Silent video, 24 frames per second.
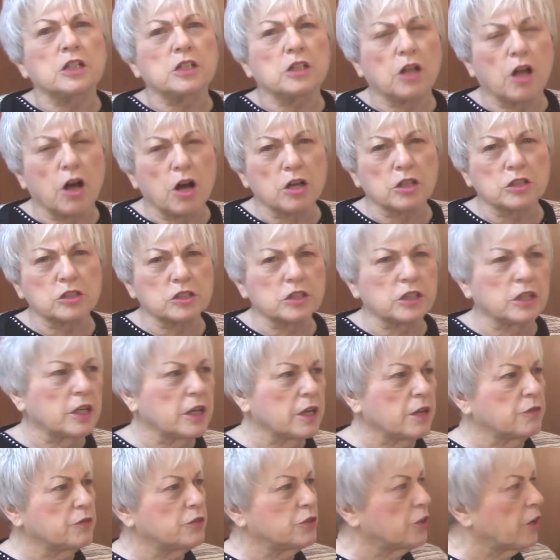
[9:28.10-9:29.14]
long
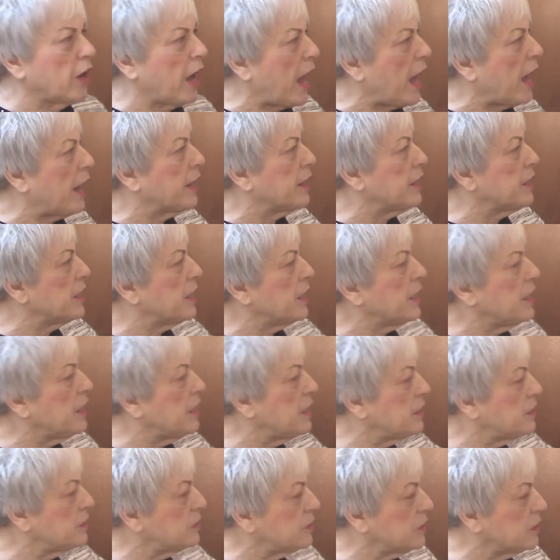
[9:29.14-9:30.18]
sleeves, you're adding
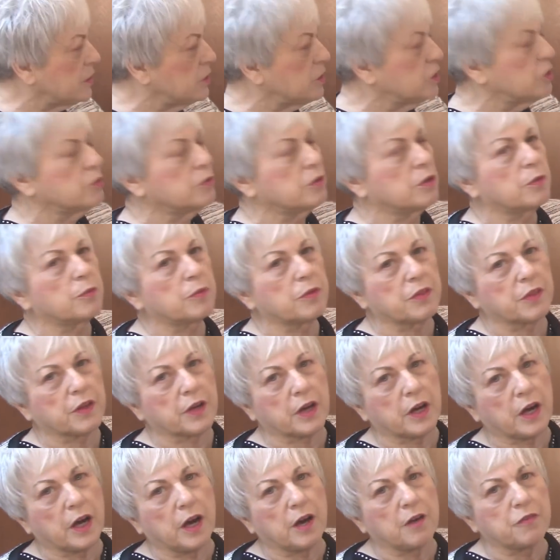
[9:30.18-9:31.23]
ease into it with a
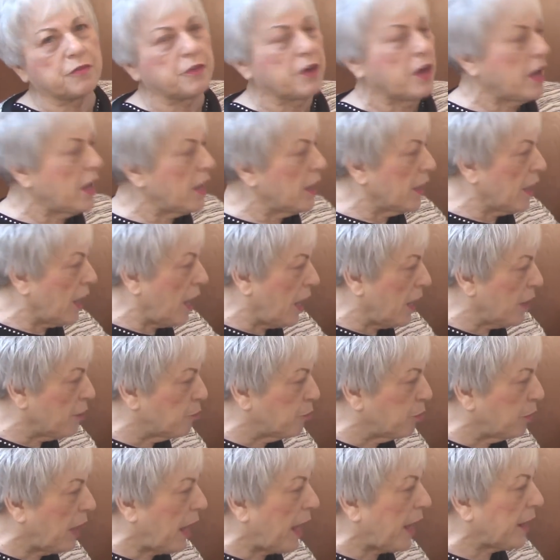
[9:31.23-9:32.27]
cuff and a
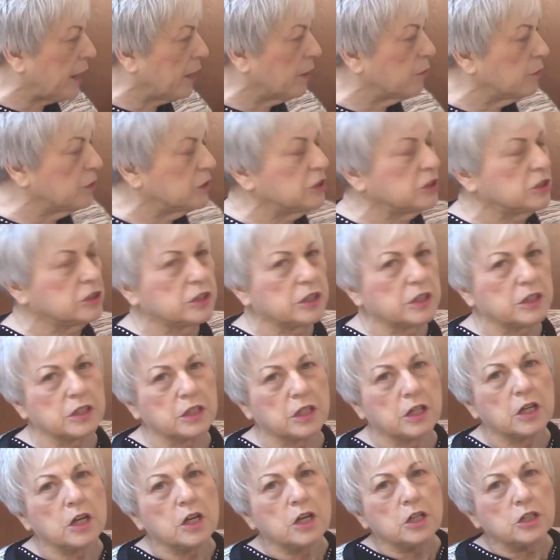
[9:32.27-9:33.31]
placket, which is
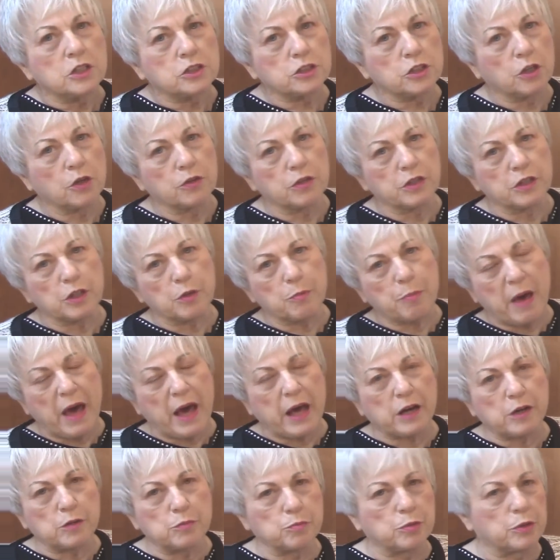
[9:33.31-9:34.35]
shown in the
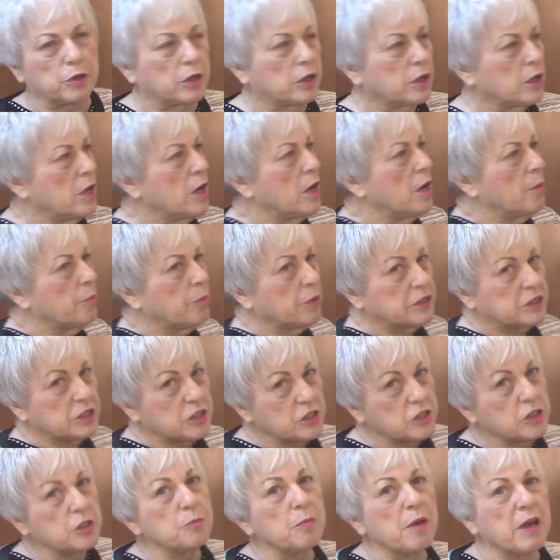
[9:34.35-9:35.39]
pattern book. But
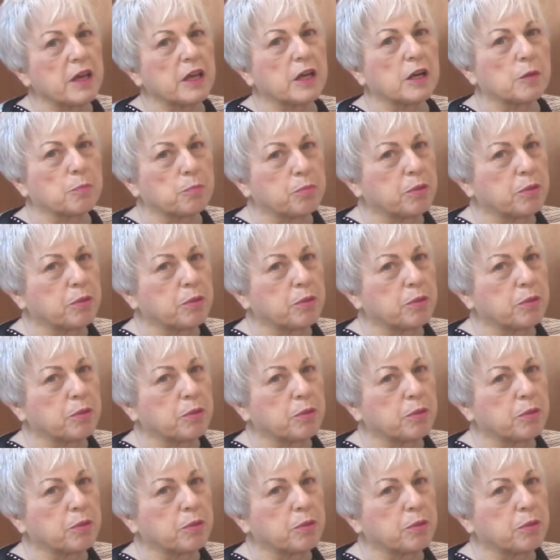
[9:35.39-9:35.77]
just to make it a